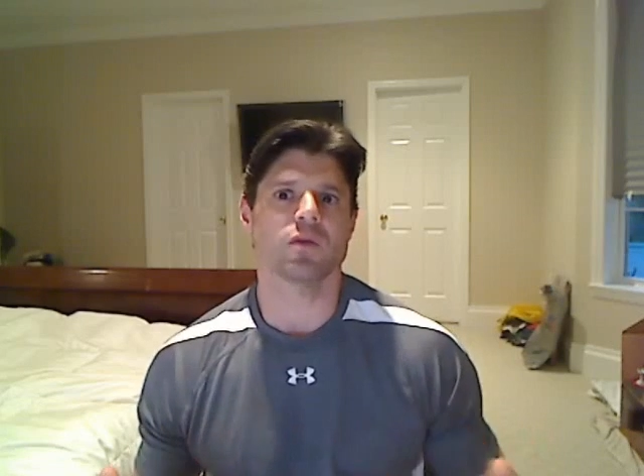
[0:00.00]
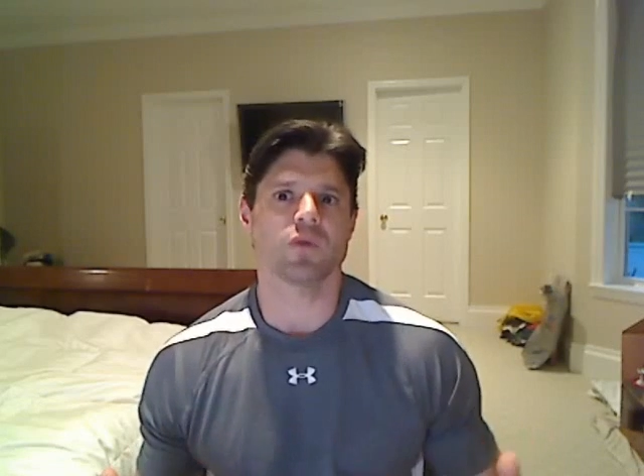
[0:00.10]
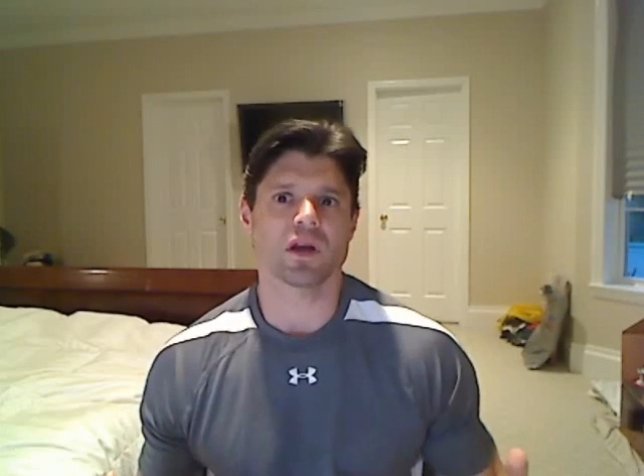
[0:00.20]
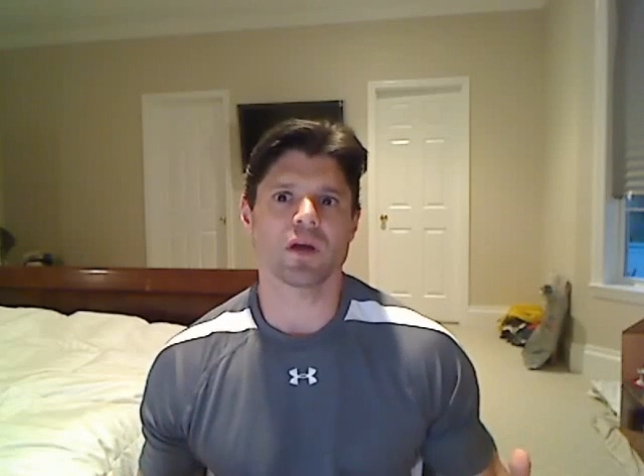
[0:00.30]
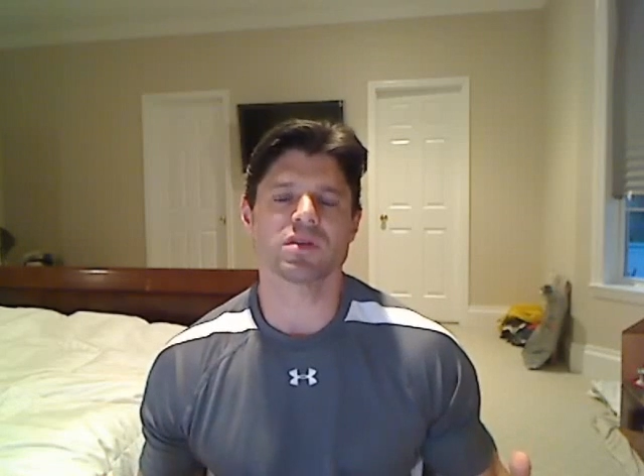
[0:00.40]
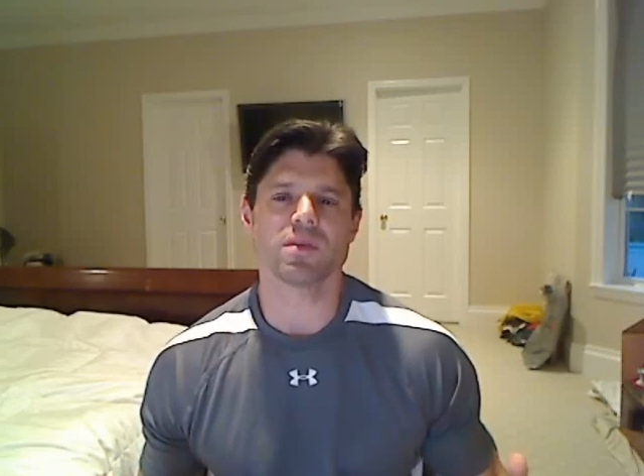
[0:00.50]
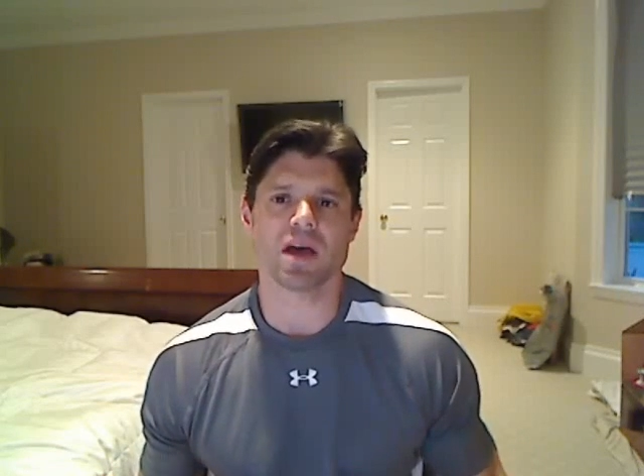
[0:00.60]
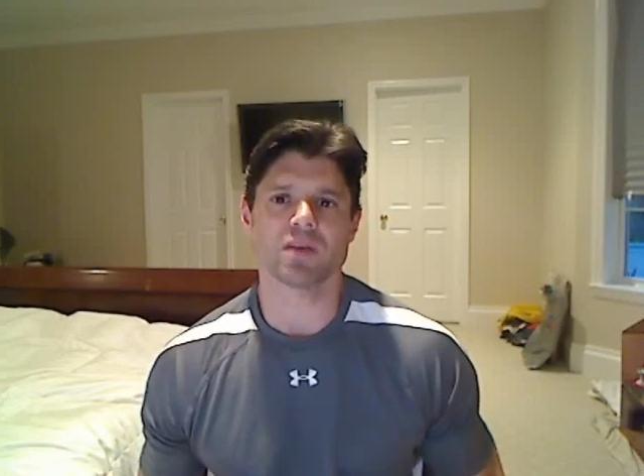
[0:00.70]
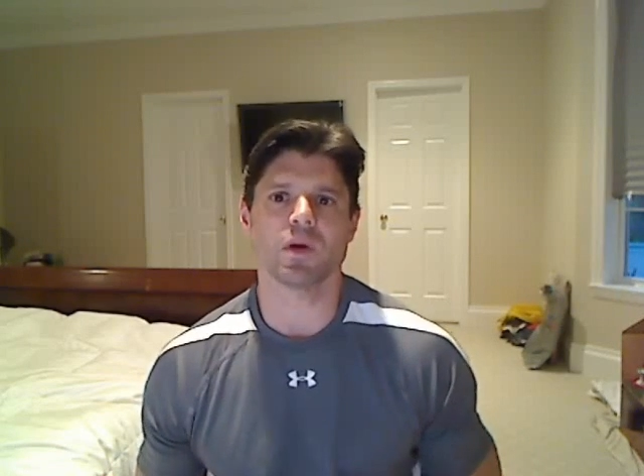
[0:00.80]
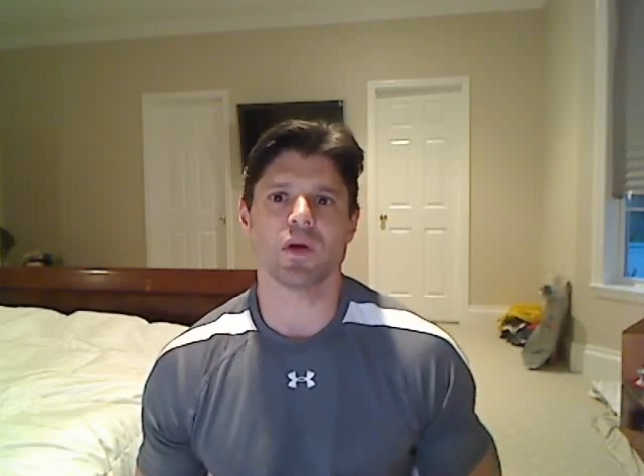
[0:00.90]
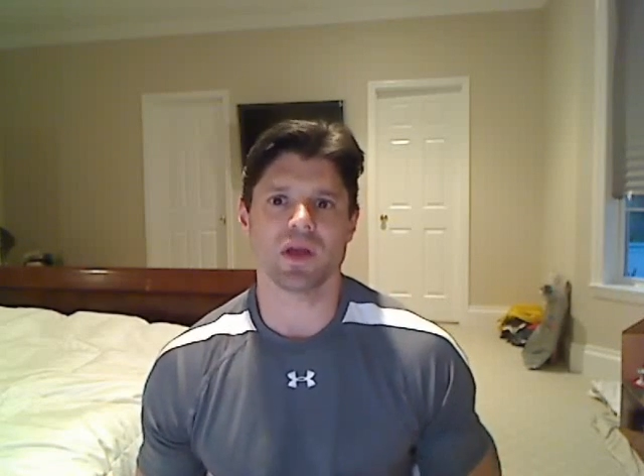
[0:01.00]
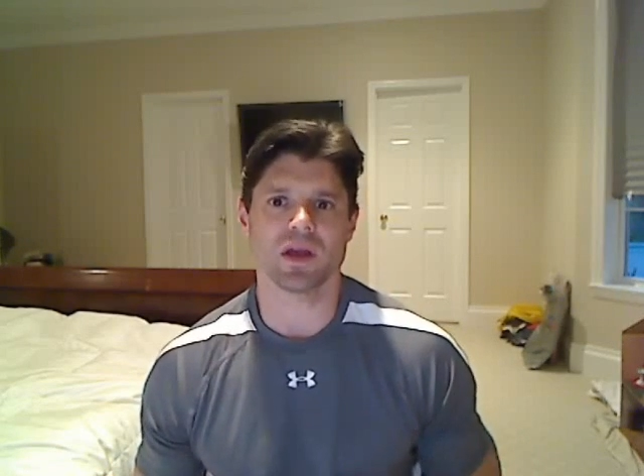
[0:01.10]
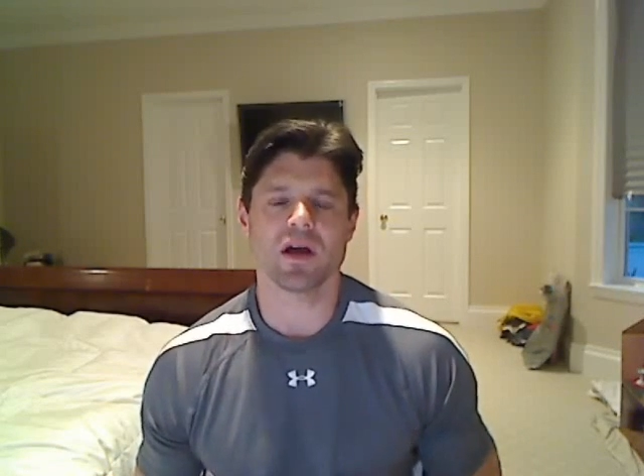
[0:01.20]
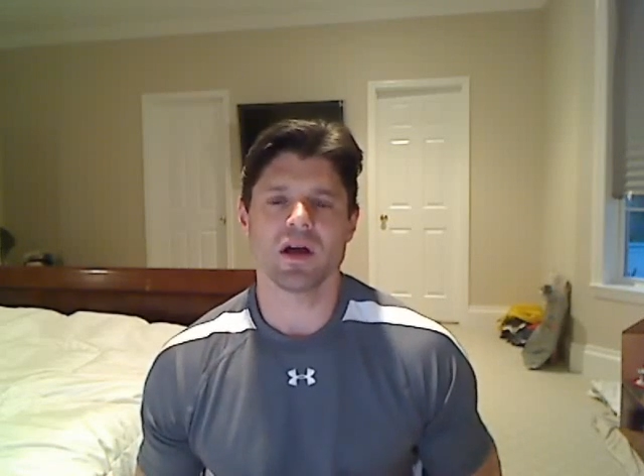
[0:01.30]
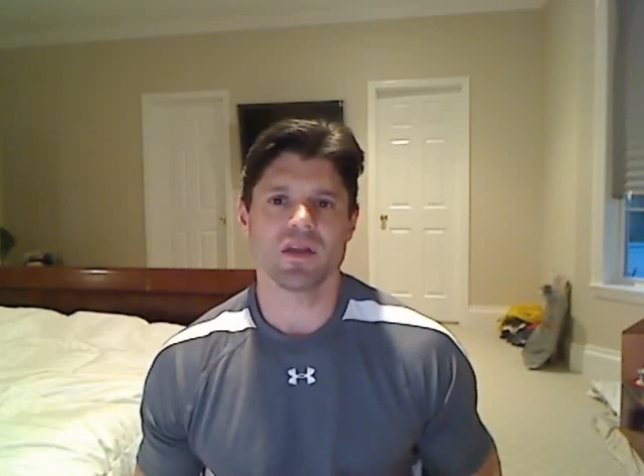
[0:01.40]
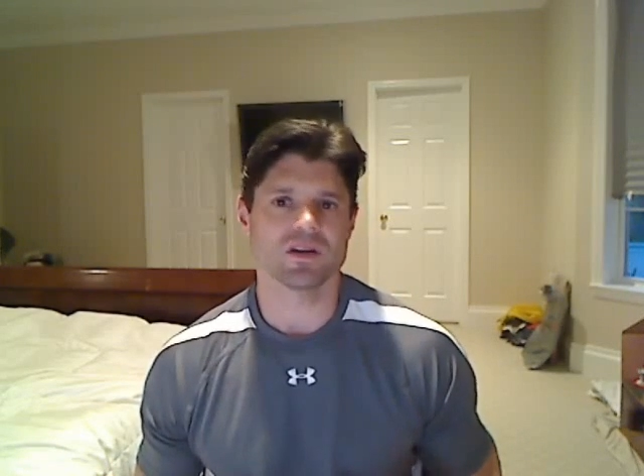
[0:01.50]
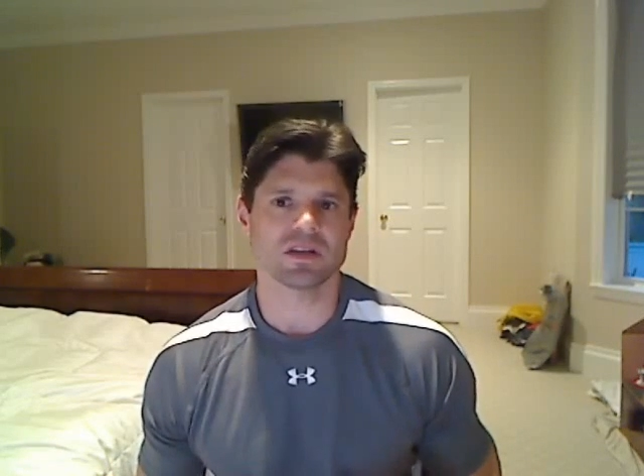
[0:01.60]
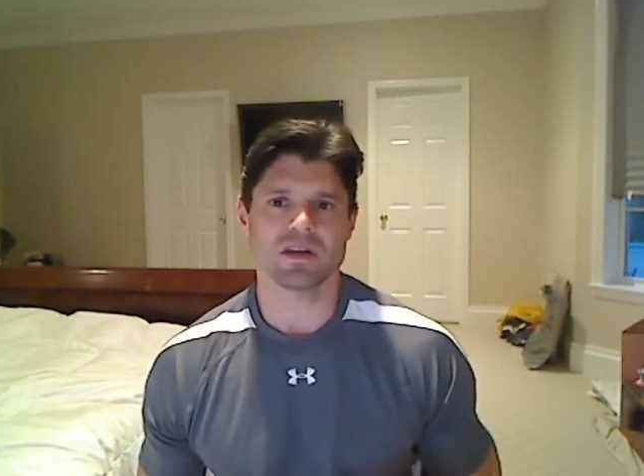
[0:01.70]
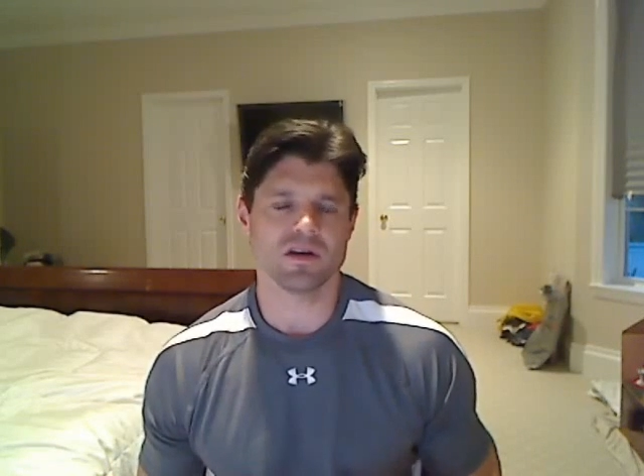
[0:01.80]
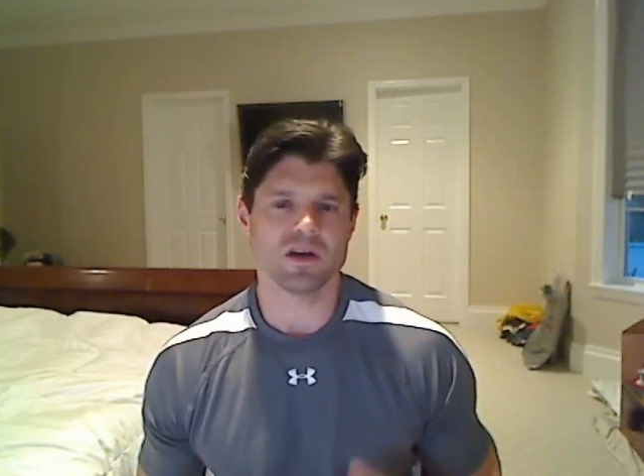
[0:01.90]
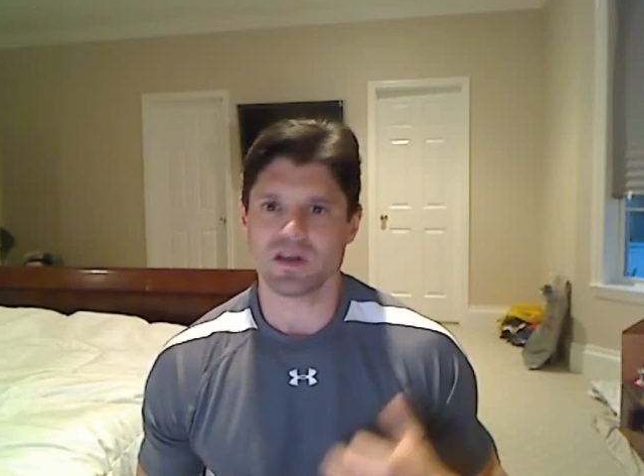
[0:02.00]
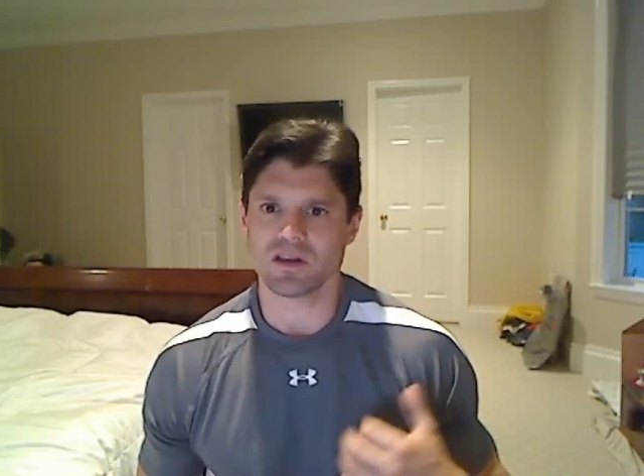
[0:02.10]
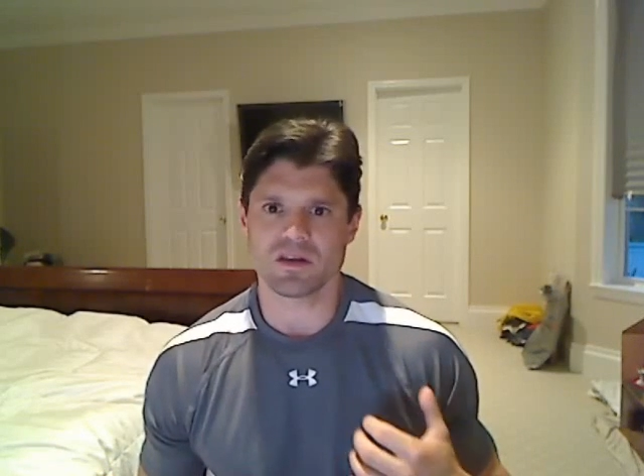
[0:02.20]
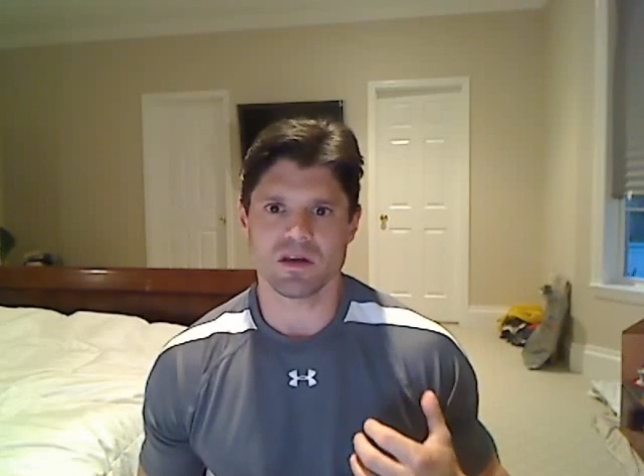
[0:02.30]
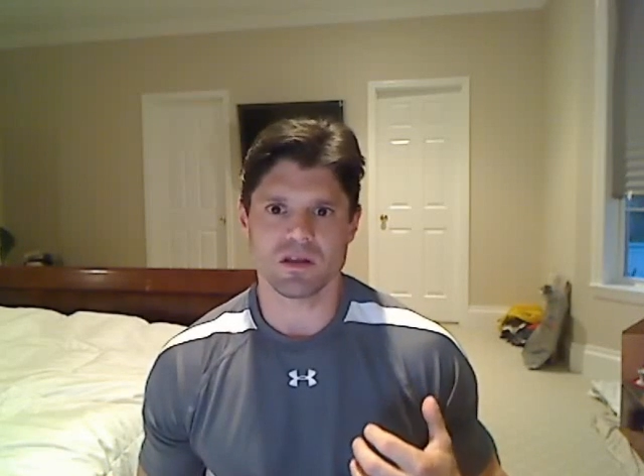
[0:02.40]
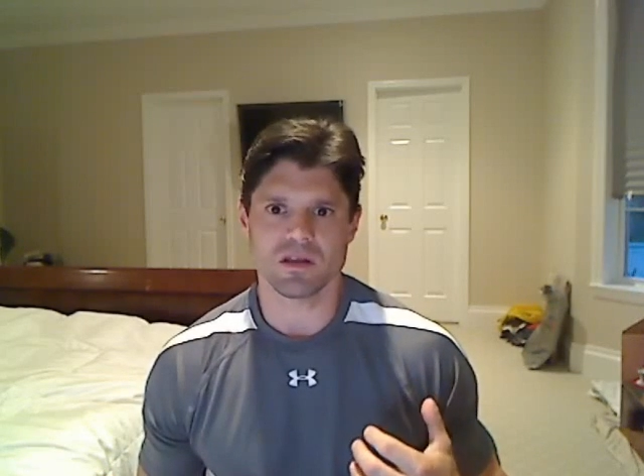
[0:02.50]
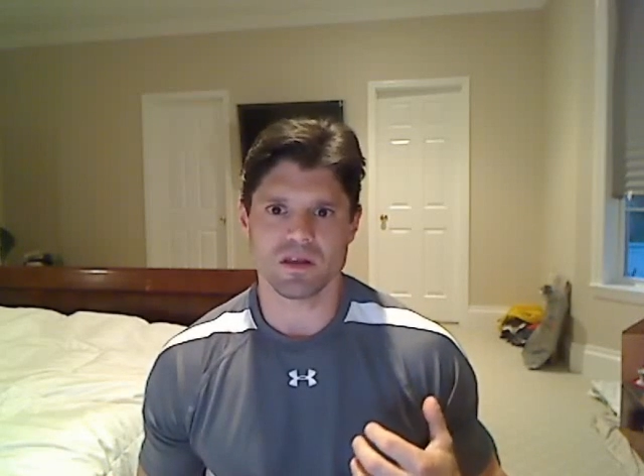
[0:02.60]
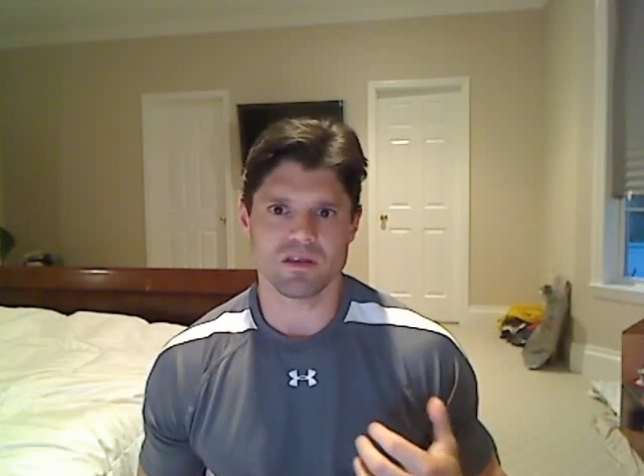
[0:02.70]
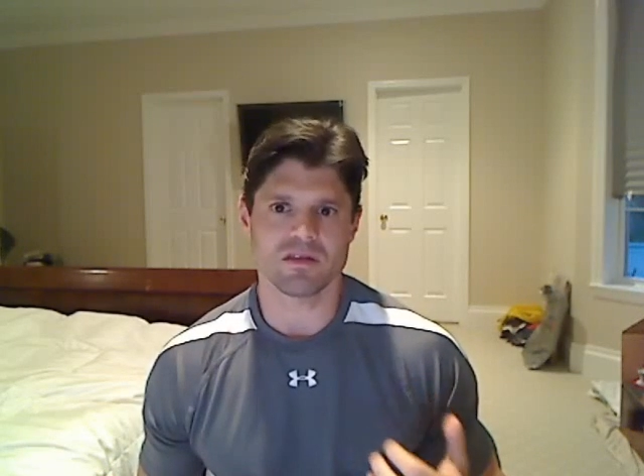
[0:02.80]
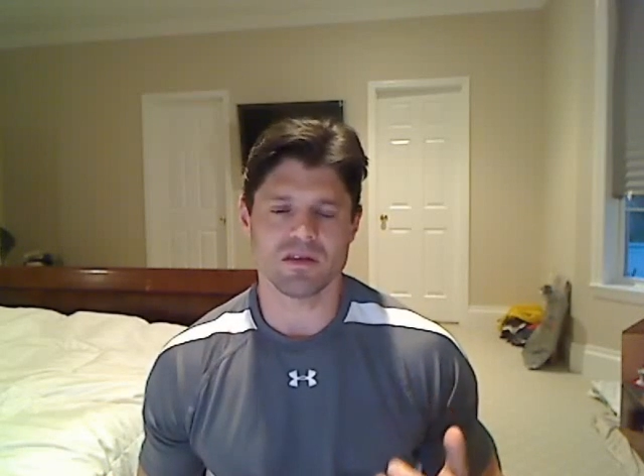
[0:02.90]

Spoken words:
When it comes to mass building, there's you need the